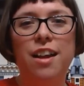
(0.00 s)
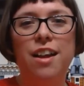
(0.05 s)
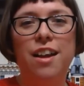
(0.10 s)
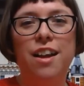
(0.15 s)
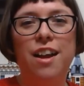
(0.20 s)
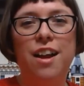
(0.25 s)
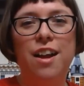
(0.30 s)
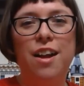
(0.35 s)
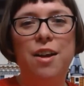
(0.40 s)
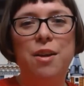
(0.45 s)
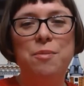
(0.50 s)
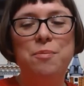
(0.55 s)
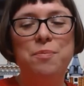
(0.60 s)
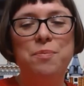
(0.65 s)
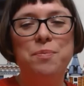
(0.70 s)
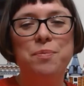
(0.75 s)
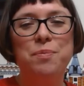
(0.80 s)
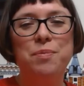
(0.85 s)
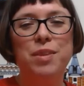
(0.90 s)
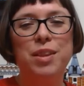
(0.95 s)
Um,
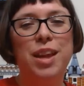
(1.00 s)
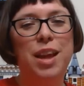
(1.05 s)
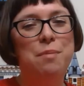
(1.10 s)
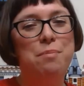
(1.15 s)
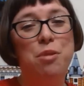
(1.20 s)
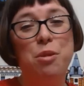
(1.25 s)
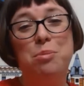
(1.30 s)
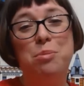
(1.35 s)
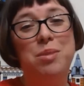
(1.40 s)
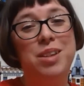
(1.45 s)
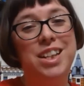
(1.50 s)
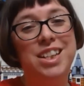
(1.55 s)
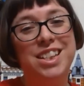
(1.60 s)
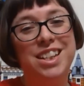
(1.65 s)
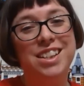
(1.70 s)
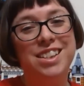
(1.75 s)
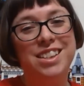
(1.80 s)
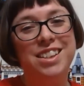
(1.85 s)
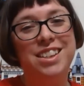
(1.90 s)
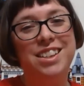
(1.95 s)
it probably
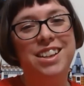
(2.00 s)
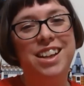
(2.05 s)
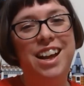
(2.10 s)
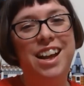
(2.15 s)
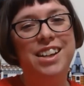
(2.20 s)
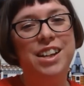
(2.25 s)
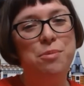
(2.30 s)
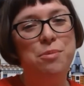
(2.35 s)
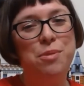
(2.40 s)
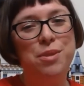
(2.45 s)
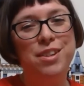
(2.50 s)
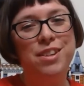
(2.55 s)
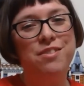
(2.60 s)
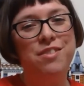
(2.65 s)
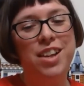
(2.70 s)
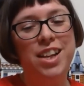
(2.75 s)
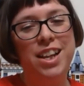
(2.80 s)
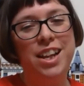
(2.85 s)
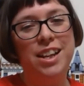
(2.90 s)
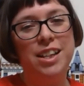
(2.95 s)
doesn't and I wouldn't
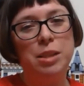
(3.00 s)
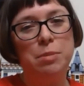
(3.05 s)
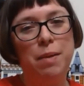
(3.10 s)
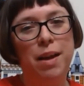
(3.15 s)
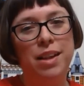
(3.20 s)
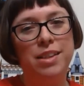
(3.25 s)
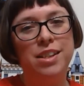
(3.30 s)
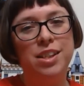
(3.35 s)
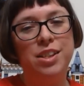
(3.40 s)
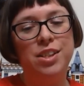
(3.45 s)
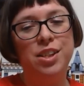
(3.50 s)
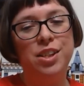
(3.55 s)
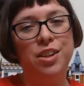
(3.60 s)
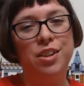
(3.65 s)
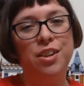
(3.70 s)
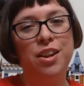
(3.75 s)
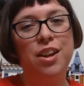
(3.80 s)
really expect it to.